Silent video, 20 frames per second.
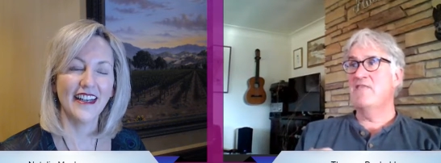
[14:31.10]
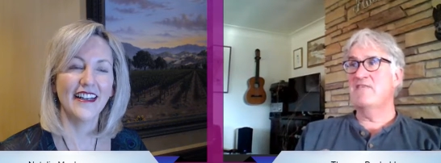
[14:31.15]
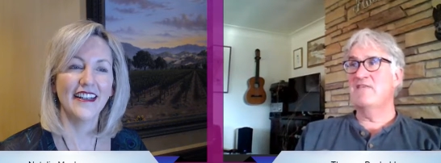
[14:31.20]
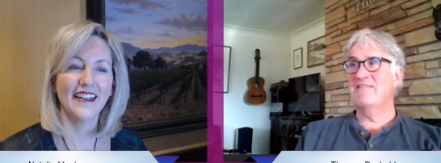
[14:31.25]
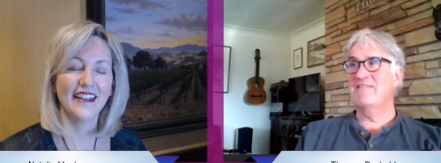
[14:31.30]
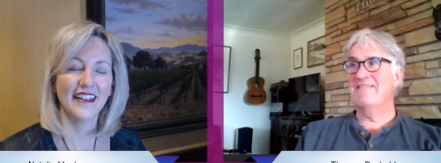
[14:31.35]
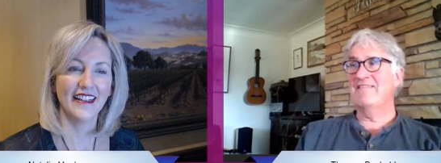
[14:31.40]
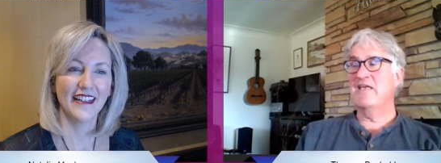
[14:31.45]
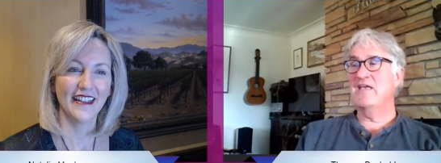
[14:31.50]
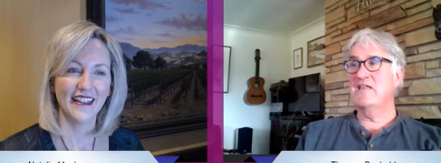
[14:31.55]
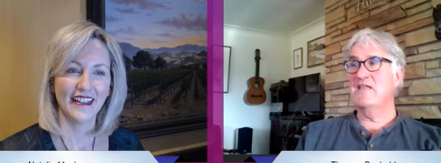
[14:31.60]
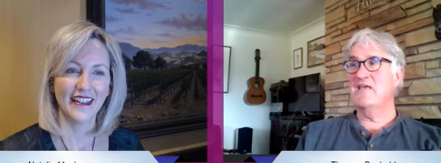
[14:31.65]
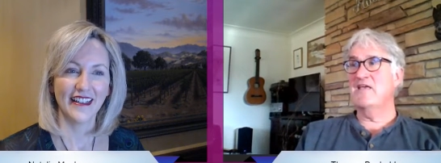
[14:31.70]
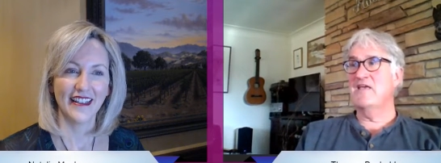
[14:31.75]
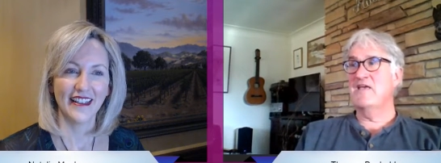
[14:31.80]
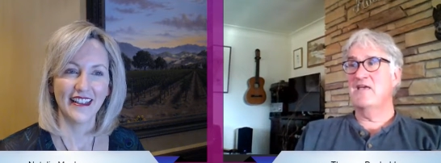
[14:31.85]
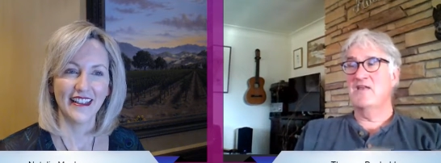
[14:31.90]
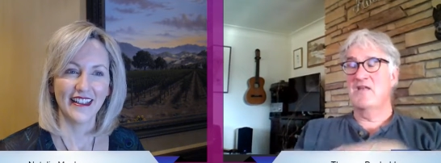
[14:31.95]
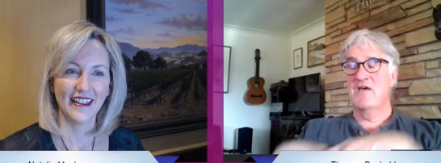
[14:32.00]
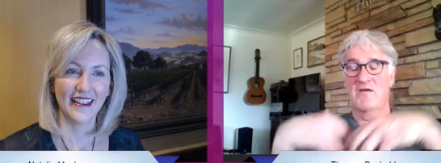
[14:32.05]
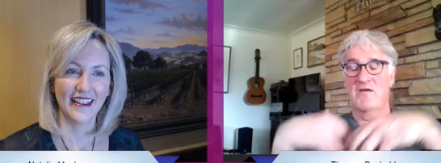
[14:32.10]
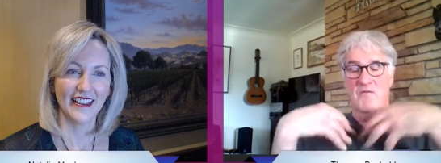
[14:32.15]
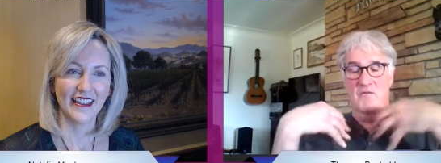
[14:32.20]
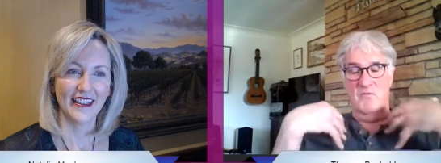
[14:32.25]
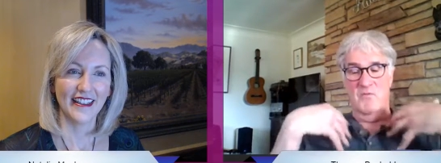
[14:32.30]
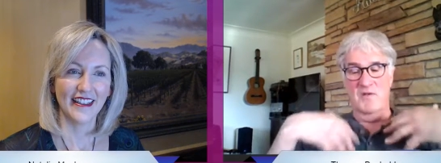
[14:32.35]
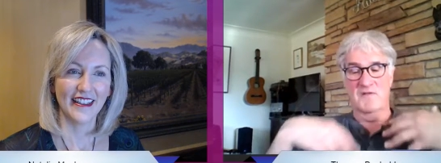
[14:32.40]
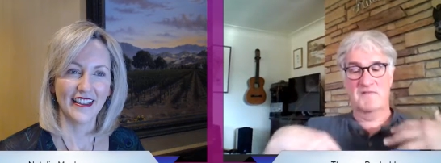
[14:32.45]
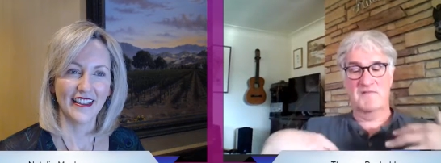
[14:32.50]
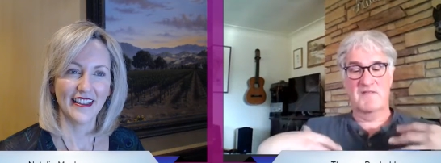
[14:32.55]
Speaker 1: and this lady in
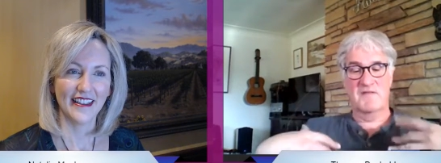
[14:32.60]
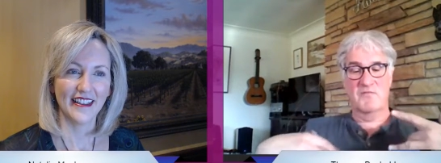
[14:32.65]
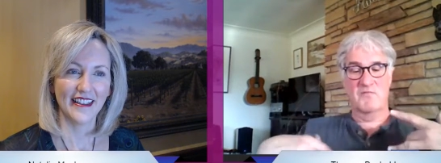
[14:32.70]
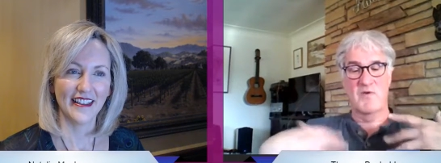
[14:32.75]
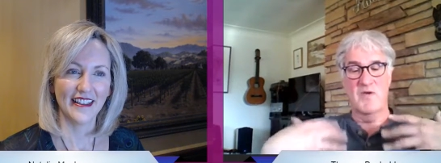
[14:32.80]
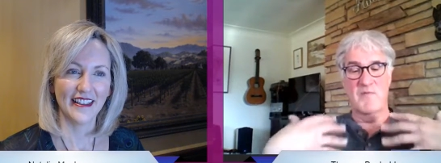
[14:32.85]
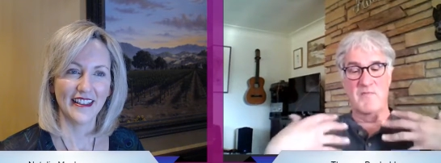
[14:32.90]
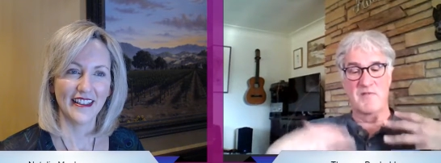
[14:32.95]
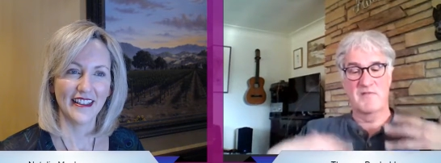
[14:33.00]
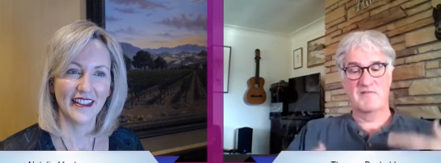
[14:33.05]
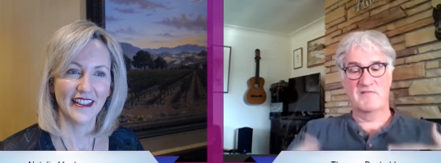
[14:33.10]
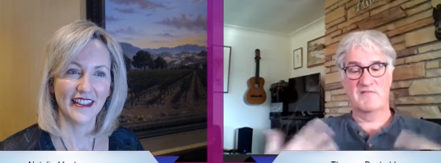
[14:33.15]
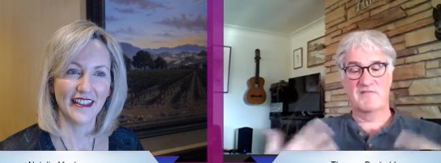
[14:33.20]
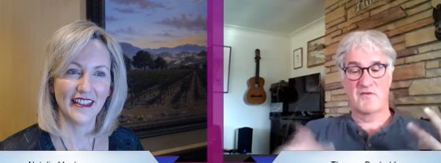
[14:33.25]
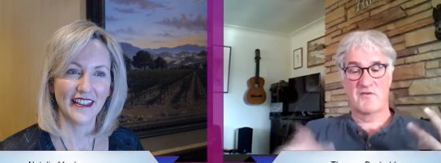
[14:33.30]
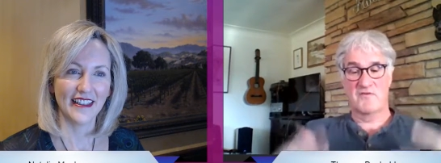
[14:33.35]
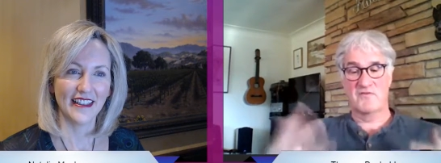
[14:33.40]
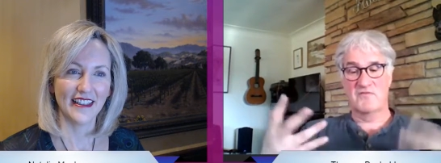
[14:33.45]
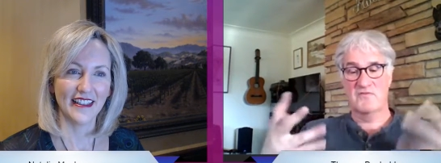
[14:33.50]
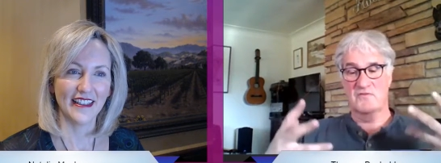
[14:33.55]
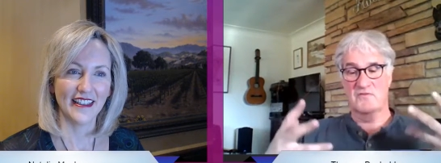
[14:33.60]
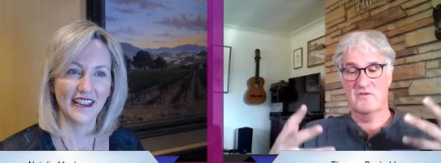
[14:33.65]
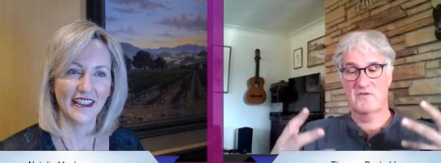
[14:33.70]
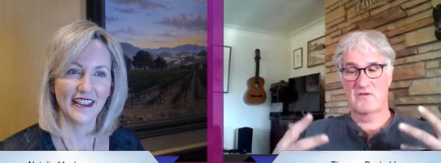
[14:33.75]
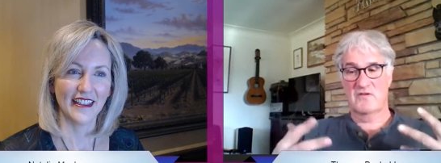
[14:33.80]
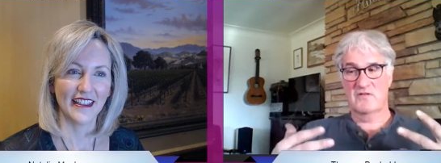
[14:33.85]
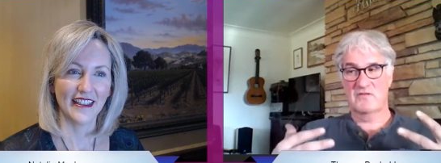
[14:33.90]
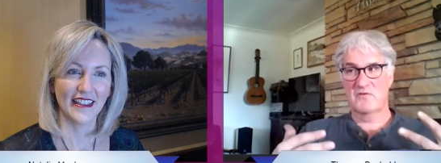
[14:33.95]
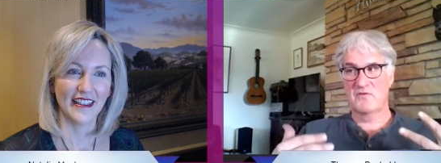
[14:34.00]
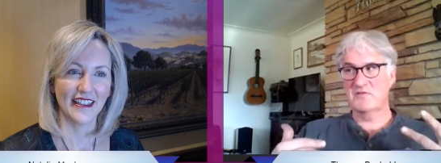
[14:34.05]
a what's the women's dirndl
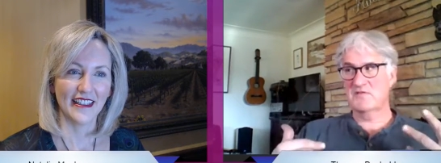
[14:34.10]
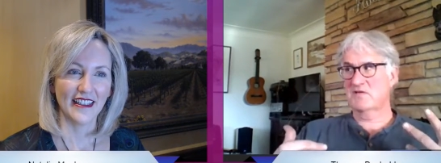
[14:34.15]
called,